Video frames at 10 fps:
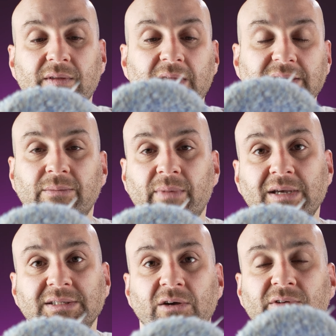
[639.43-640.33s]
That's
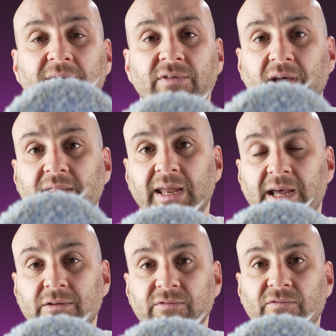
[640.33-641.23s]
amazing. I'll never get that
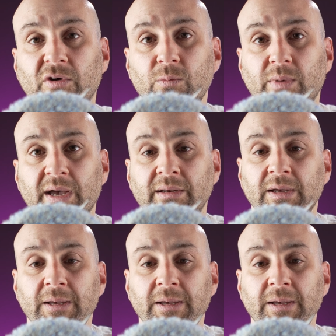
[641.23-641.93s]
out of a foam pad.